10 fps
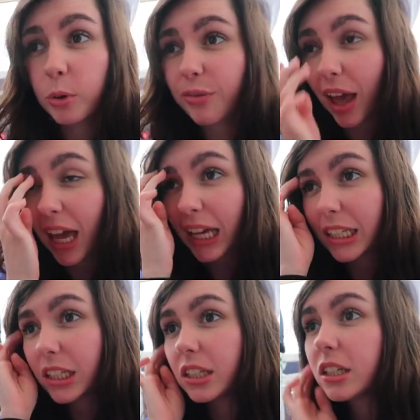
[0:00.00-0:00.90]
We've had
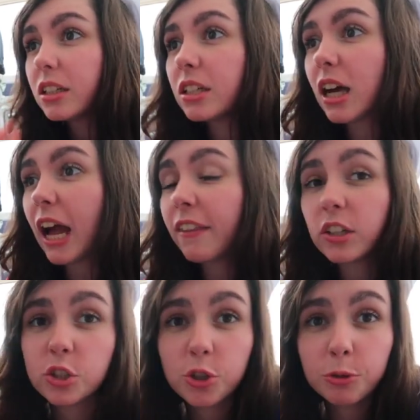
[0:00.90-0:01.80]
I
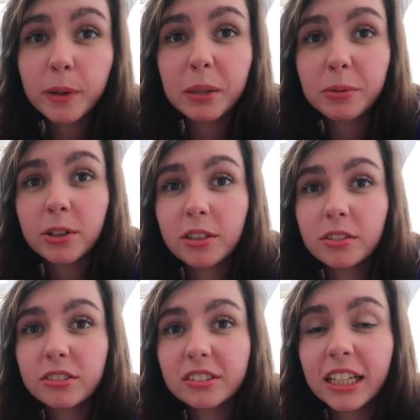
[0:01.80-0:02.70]
think two people
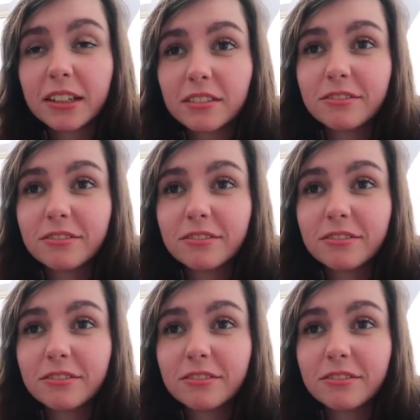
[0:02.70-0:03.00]
like